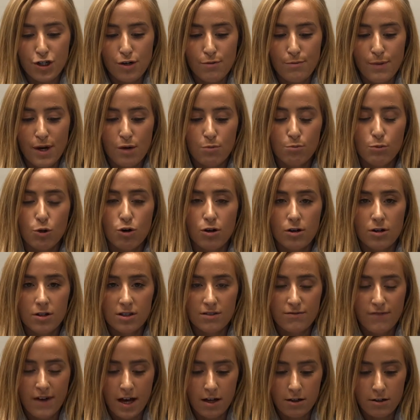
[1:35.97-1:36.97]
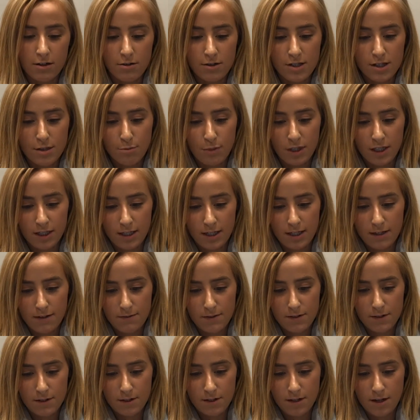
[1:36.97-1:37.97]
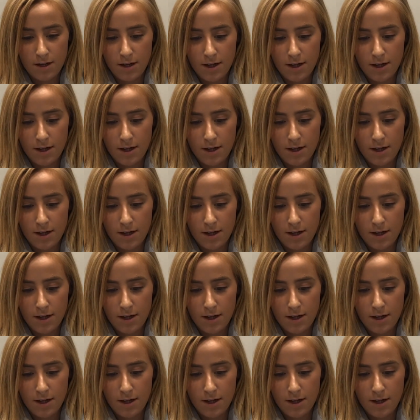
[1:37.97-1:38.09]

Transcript: about morals, values, and beliefs